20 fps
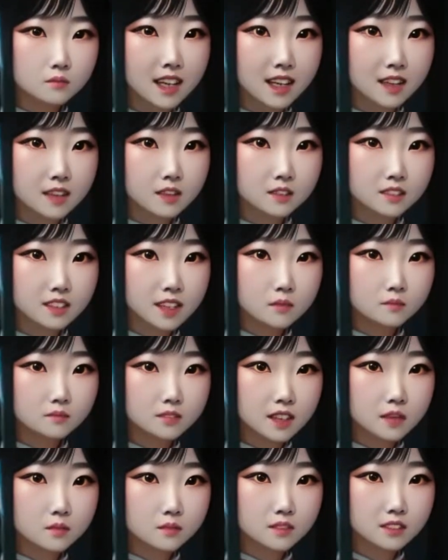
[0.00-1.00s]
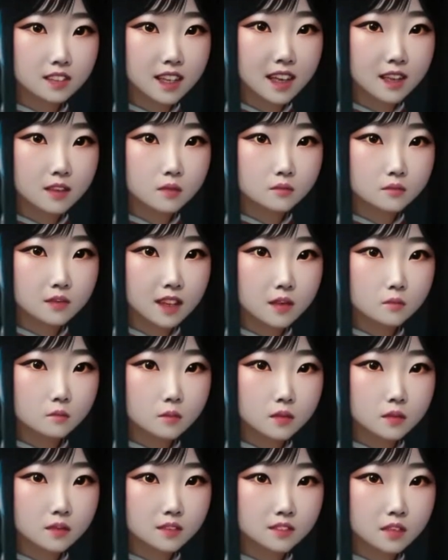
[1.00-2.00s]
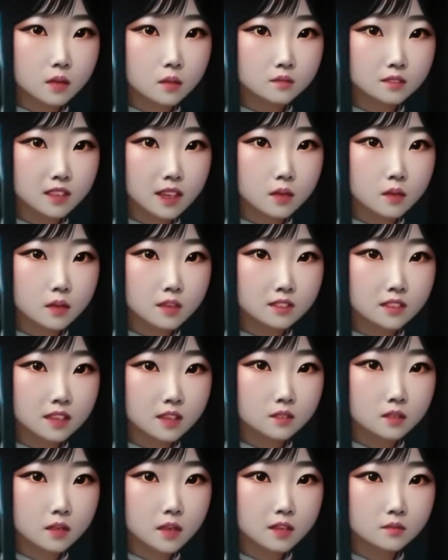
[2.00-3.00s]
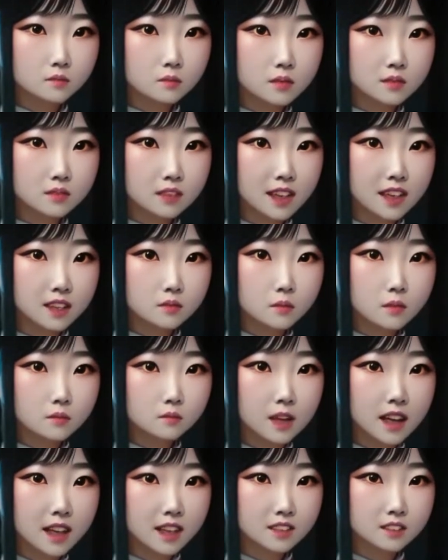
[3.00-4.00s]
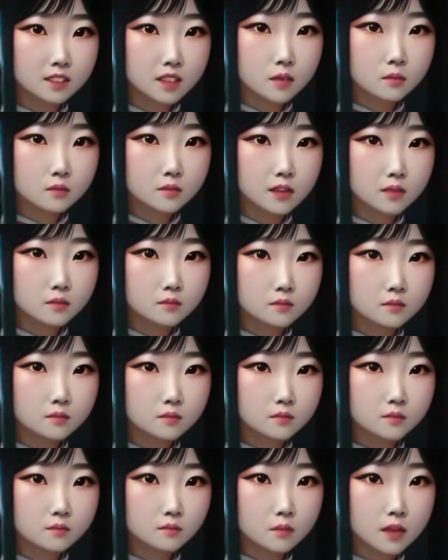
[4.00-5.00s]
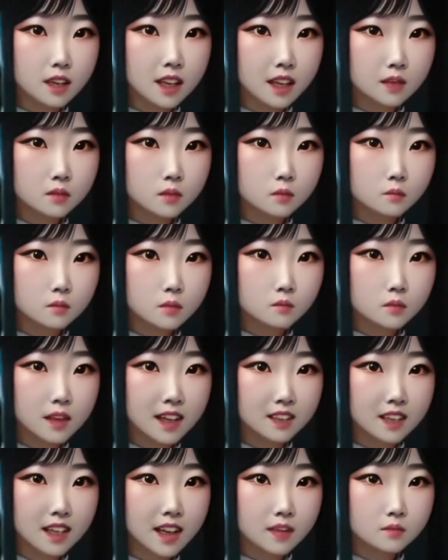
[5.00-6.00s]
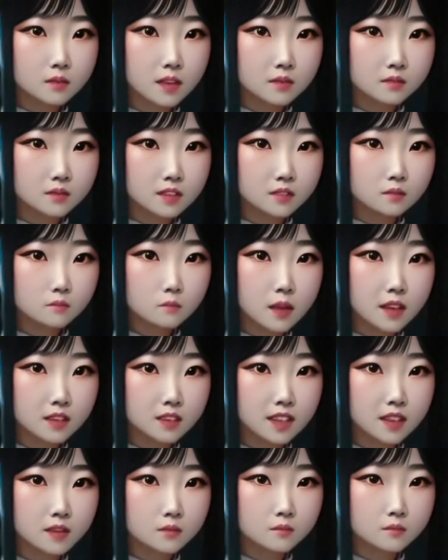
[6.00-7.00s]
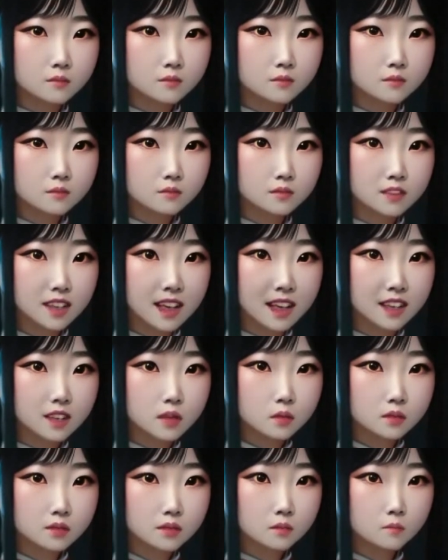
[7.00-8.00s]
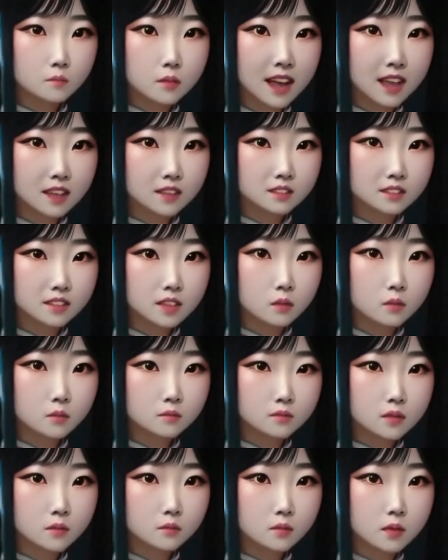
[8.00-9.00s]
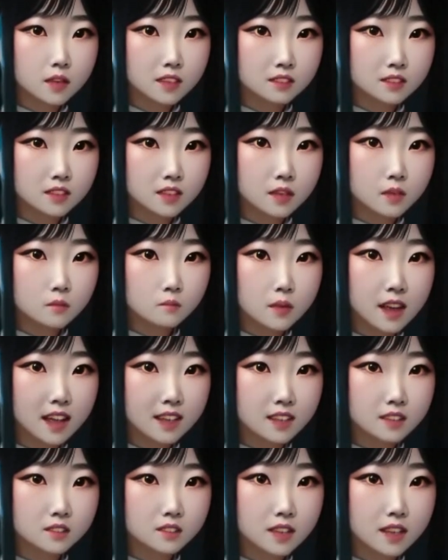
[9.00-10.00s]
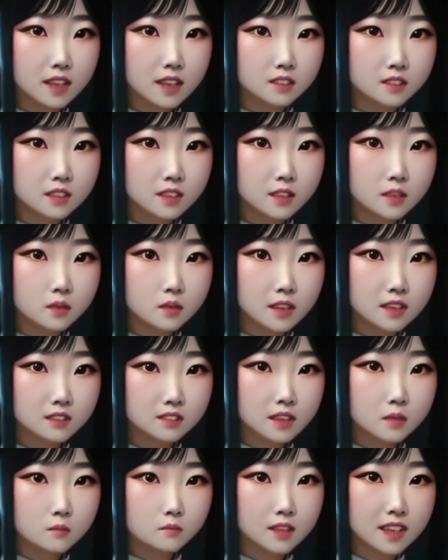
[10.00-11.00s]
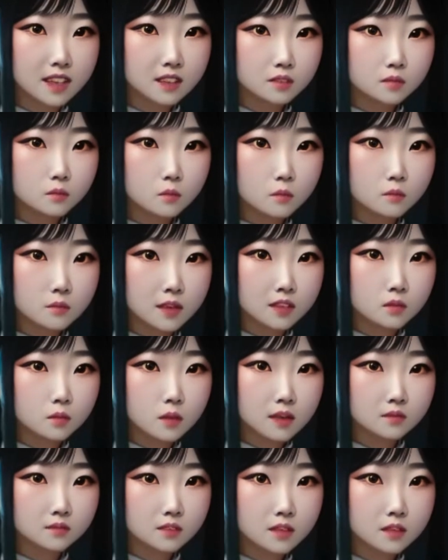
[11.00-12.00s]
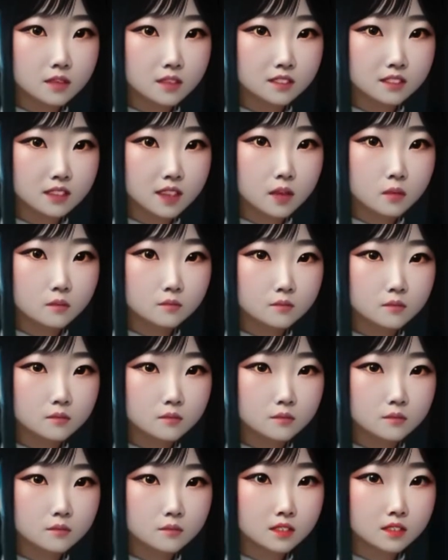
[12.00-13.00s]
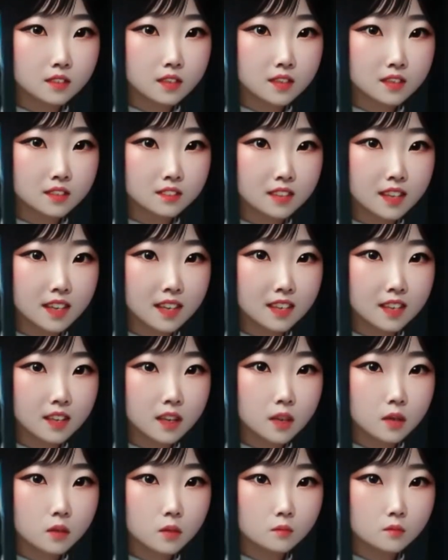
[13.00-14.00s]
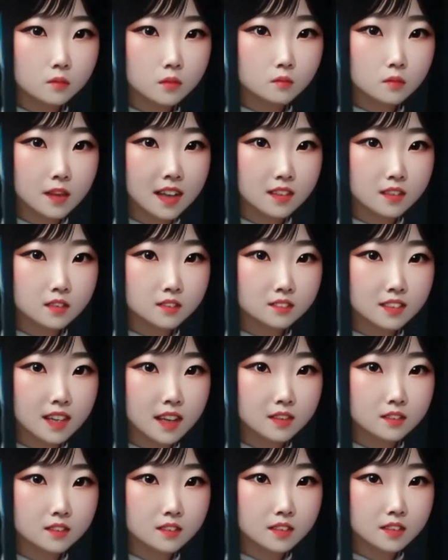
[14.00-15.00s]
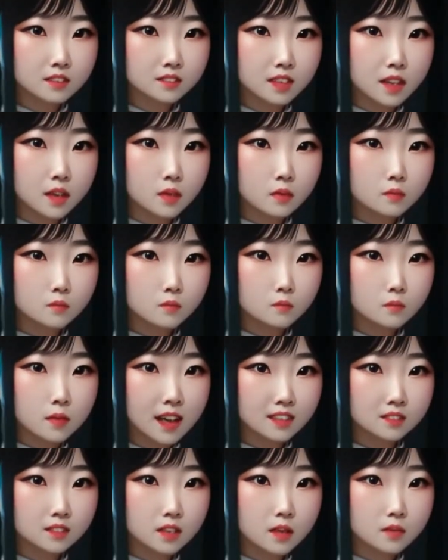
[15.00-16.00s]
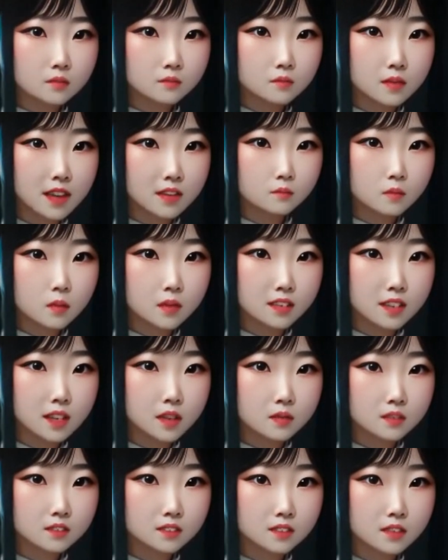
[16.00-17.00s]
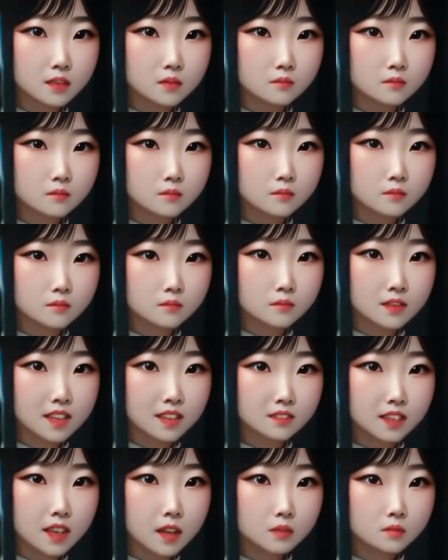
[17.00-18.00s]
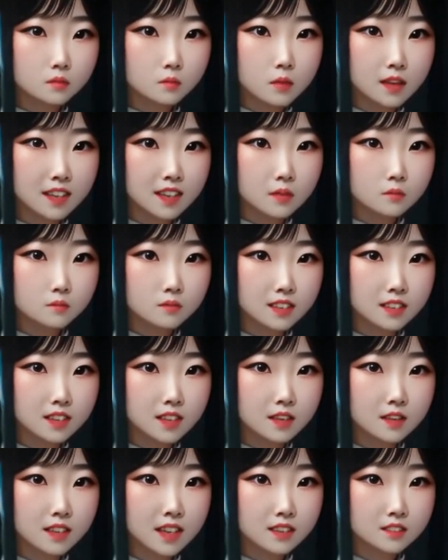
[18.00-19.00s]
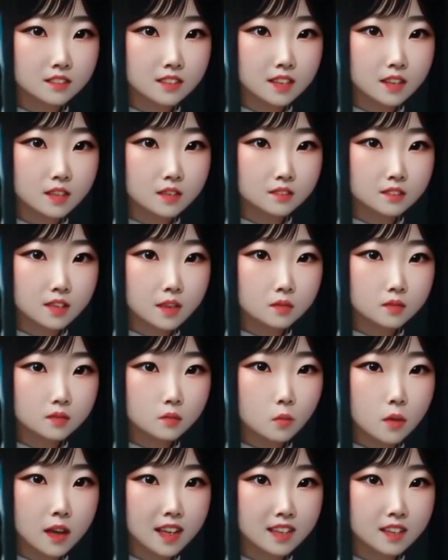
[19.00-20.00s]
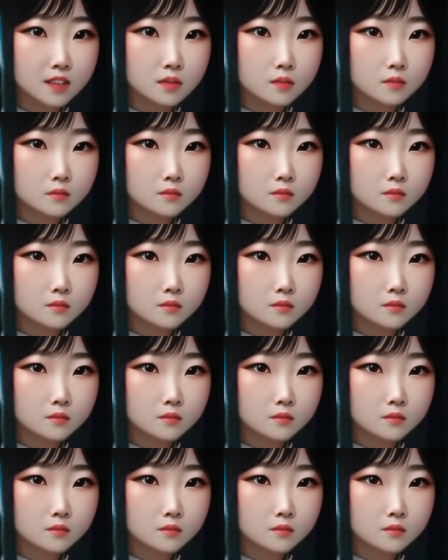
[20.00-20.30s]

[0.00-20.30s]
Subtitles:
In the safety of the town, Amelia sought solace and tried to put the nightmare behind her. But Hollowbrook Manor had left its mark. The echoes of the past still reverberated in her mind, and she knew that some things were better left undisturbed. To this day, Hollowbrook Manor stands as a solemn reminder of the Van Thorn curse. Its halls remain empty, its secrets locked away.